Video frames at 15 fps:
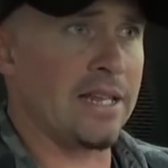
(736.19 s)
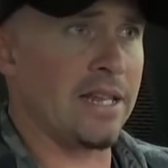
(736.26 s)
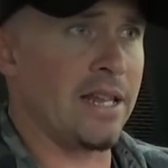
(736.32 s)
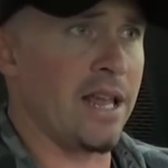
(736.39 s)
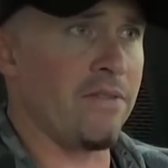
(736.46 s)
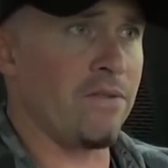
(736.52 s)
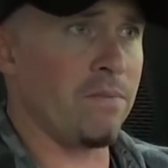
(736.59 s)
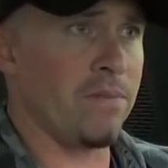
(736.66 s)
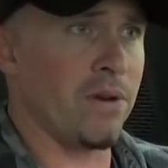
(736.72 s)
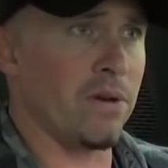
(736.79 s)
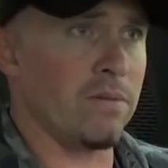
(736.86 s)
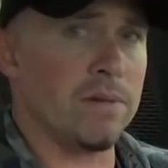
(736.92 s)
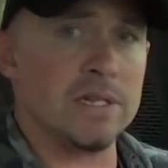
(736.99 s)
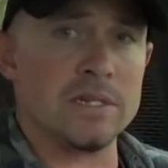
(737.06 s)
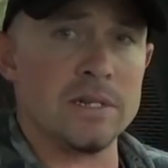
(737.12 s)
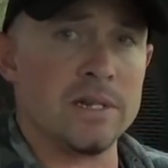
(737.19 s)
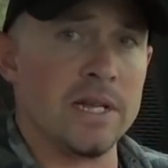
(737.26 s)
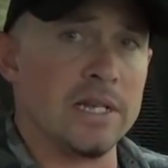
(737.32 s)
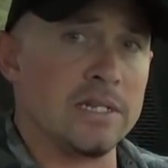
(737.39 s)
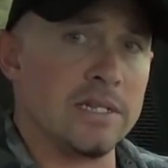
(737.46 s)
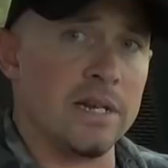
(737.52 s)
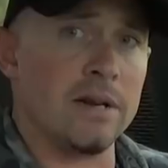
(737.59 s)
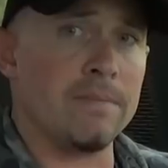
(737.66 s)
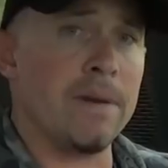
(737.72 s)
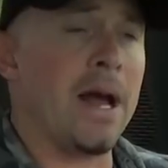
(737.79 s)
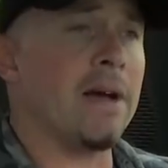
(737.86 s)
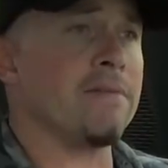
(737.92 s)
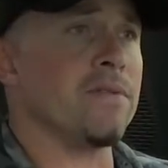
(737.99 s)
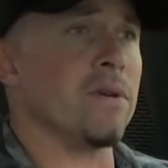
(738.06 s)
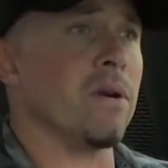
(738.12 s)
that they have the pyramids and things set up
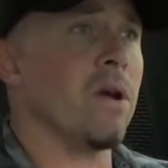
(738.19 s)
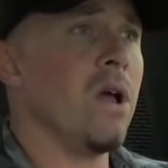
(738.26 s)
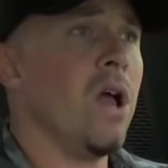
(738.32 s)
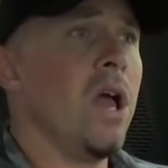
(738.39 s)
after,